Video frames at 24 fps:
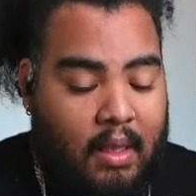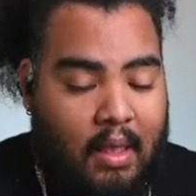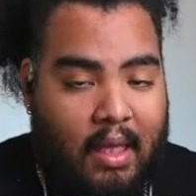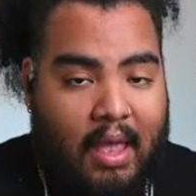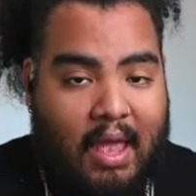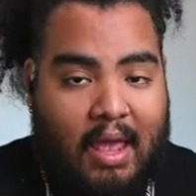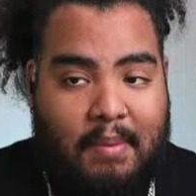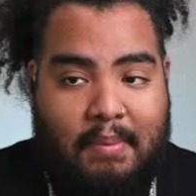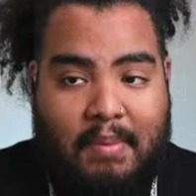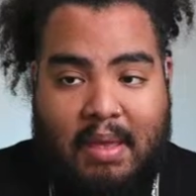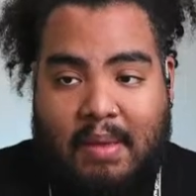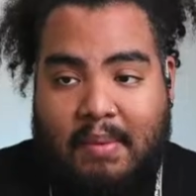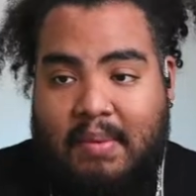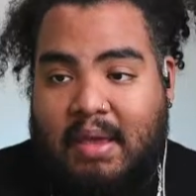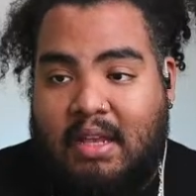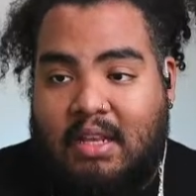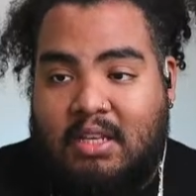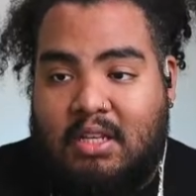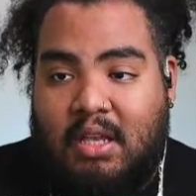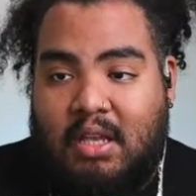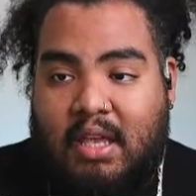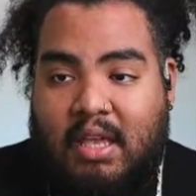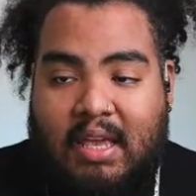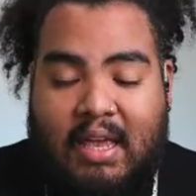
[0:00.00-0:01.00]
and maybe
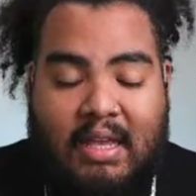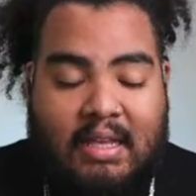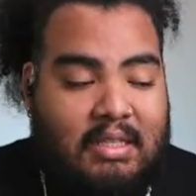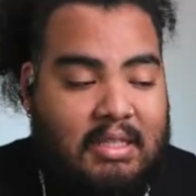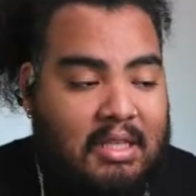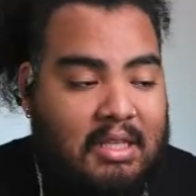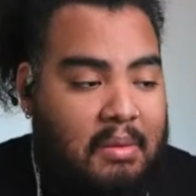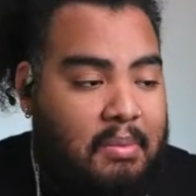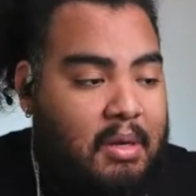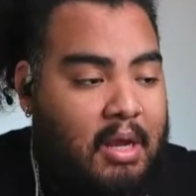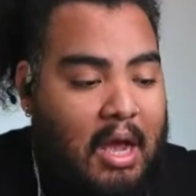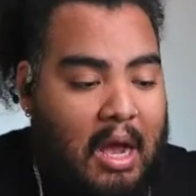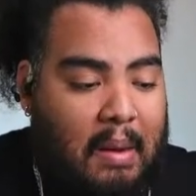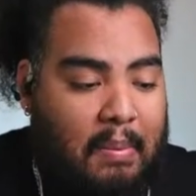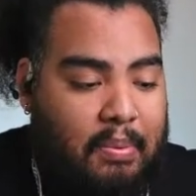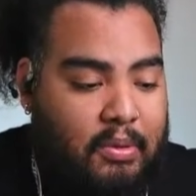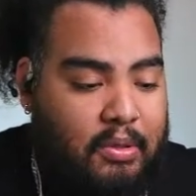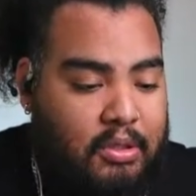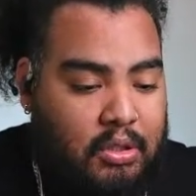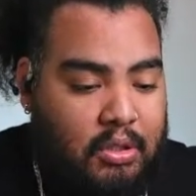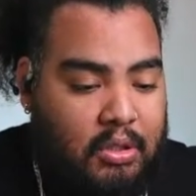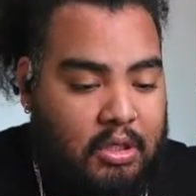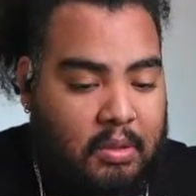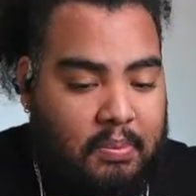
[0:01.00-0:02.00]
he gets limited
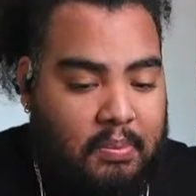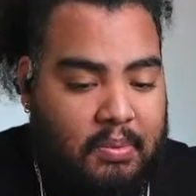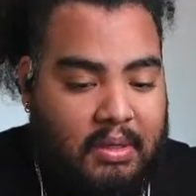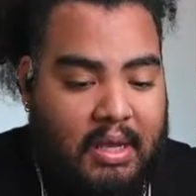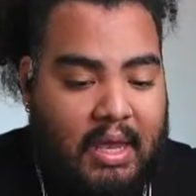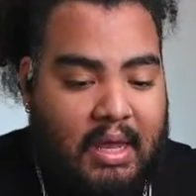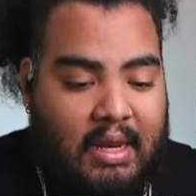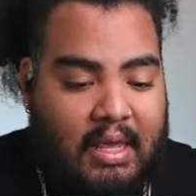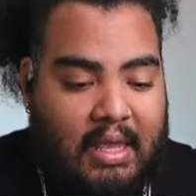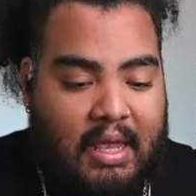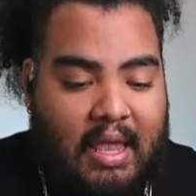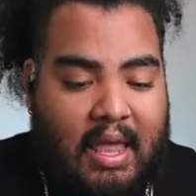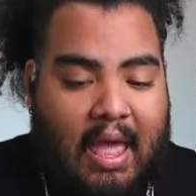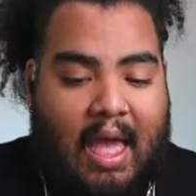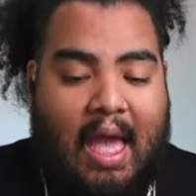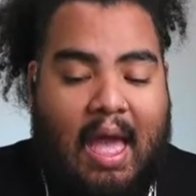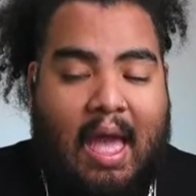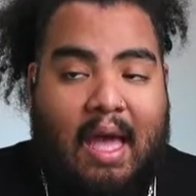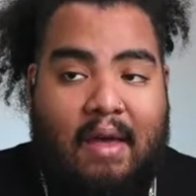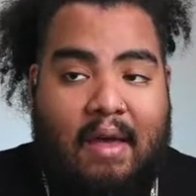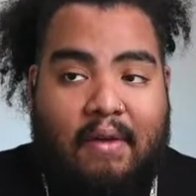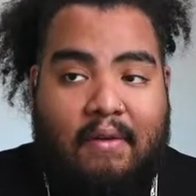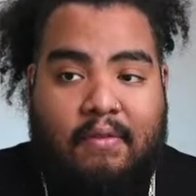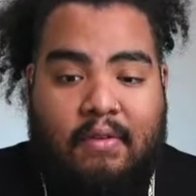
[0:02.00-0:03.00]
opportunity, but can he
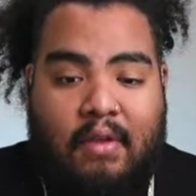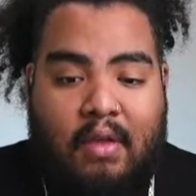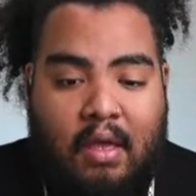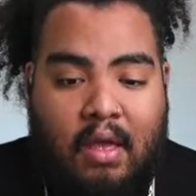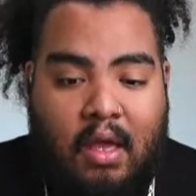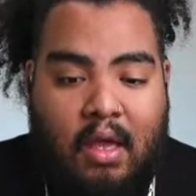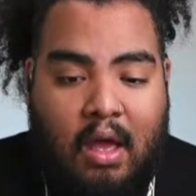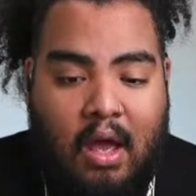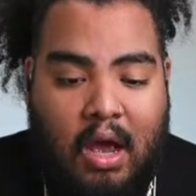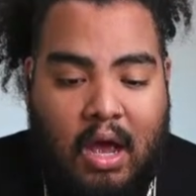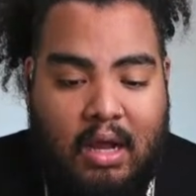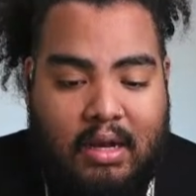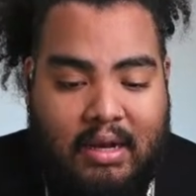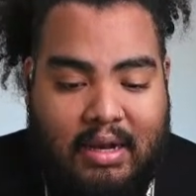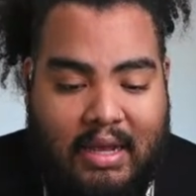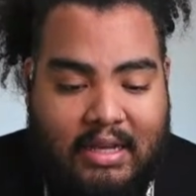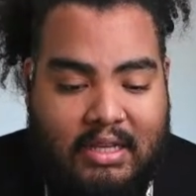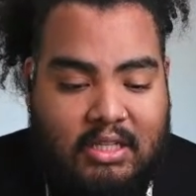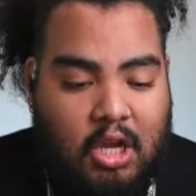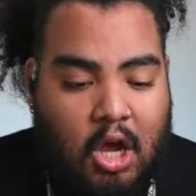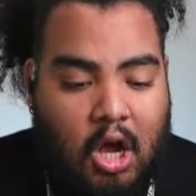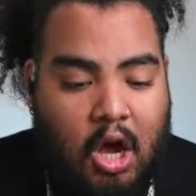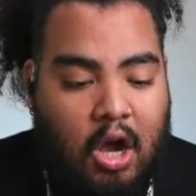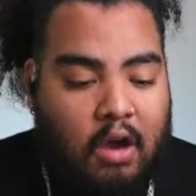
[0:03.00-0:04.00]
have a nice
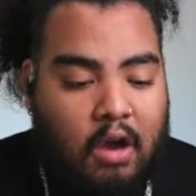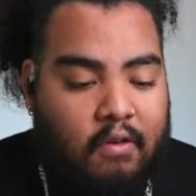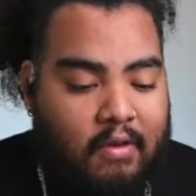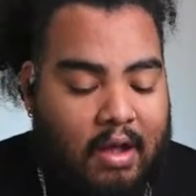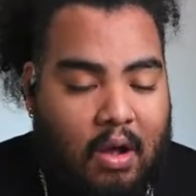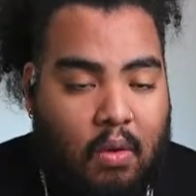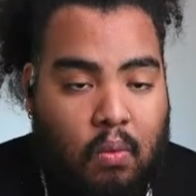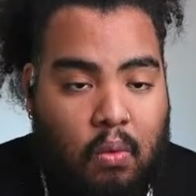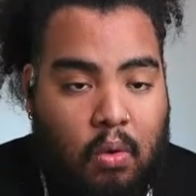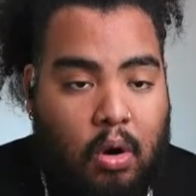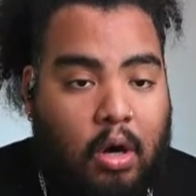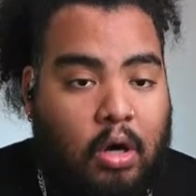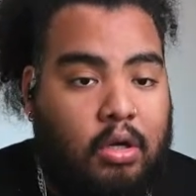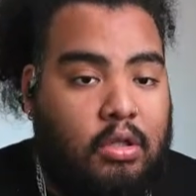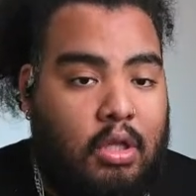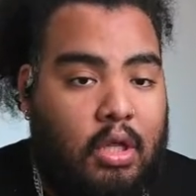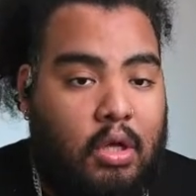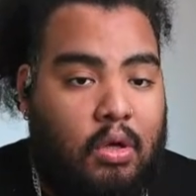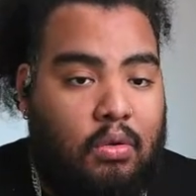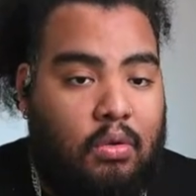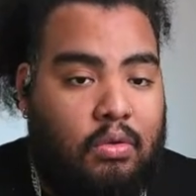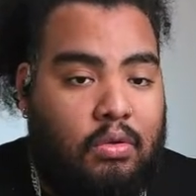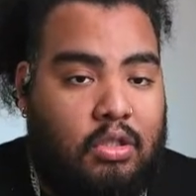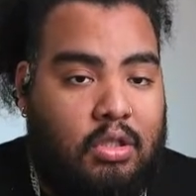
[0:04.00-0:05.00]
carve out
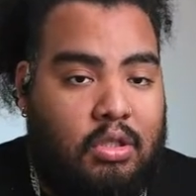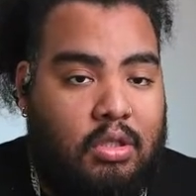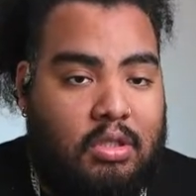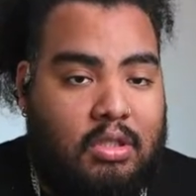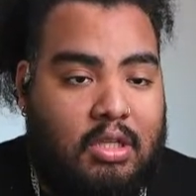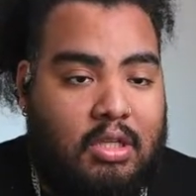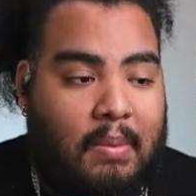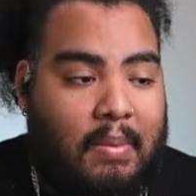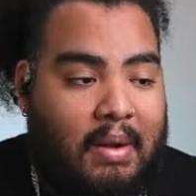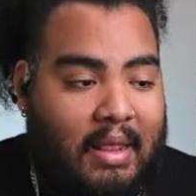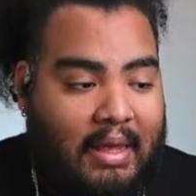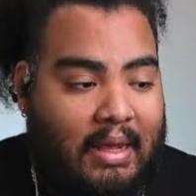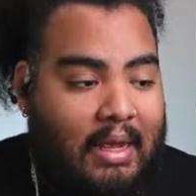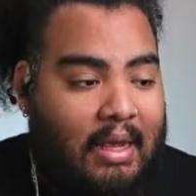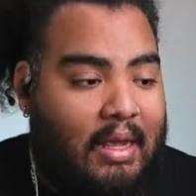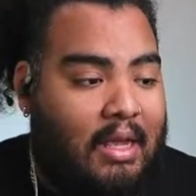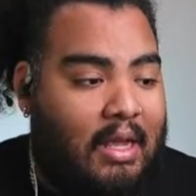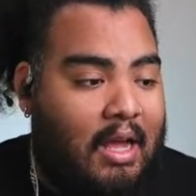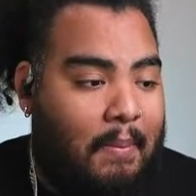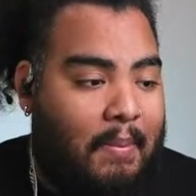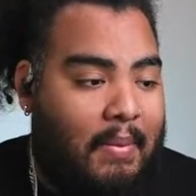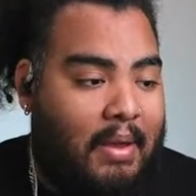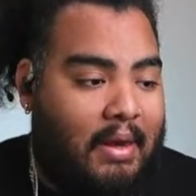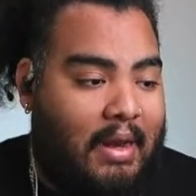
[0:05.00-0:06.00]
workload to somebody that can
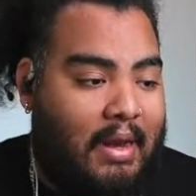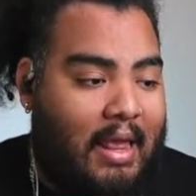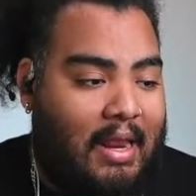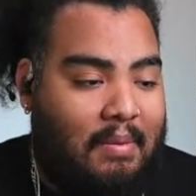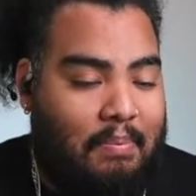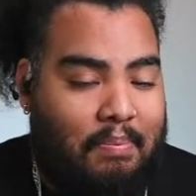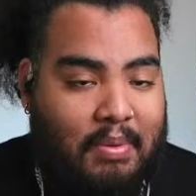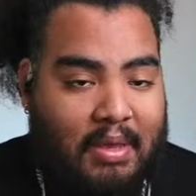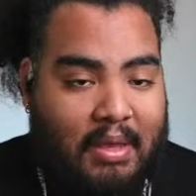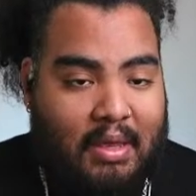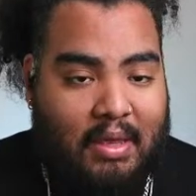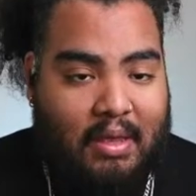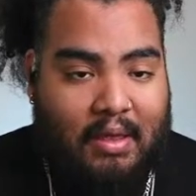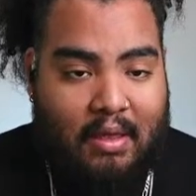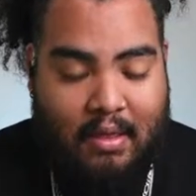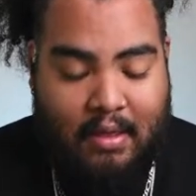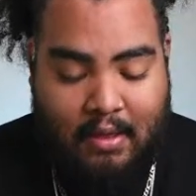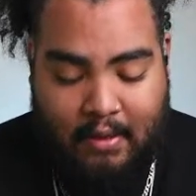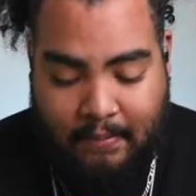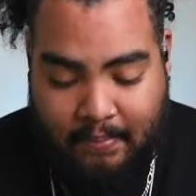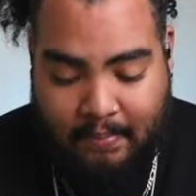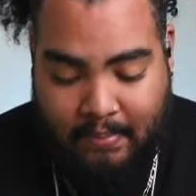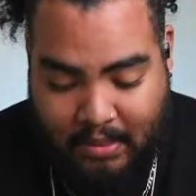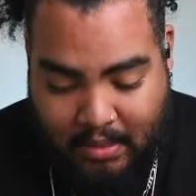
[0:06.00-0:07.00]
come in and be
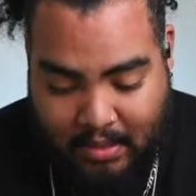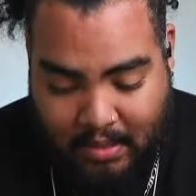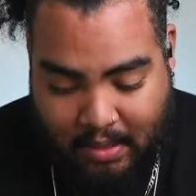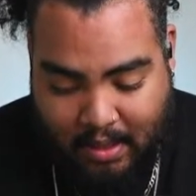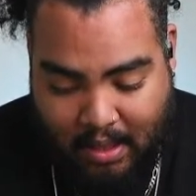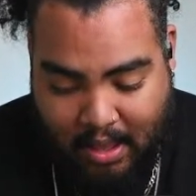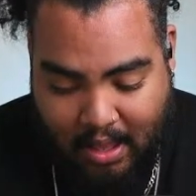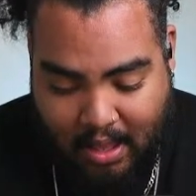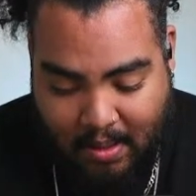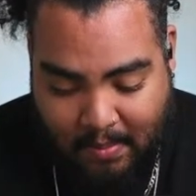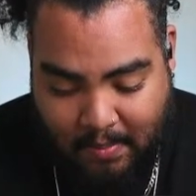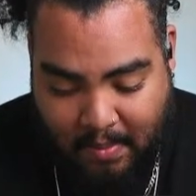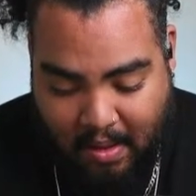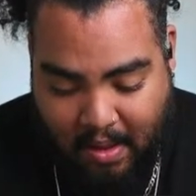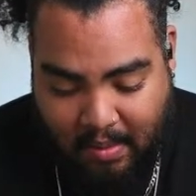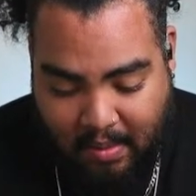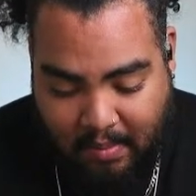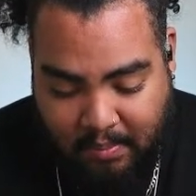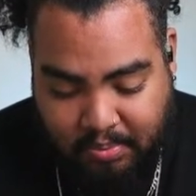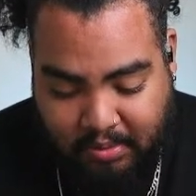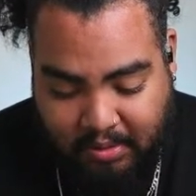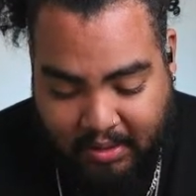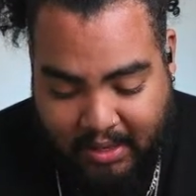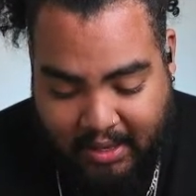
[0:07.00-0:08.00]
and
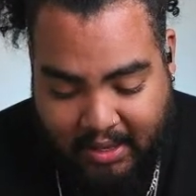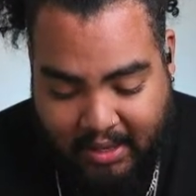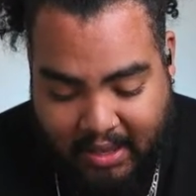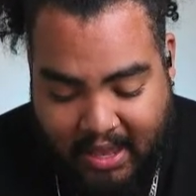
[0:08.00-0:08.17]
play?